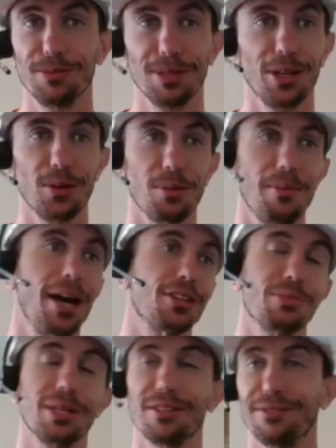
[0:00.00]
You know, it reminds
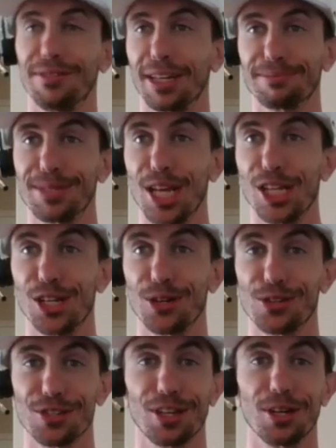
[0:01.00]
me of like ten
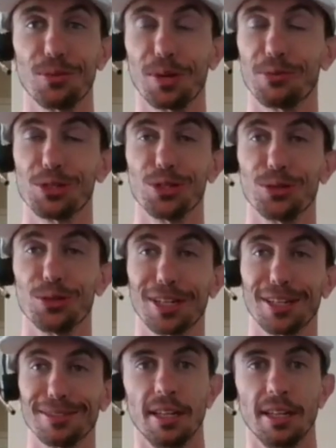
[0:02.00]
years ago when I was doing it.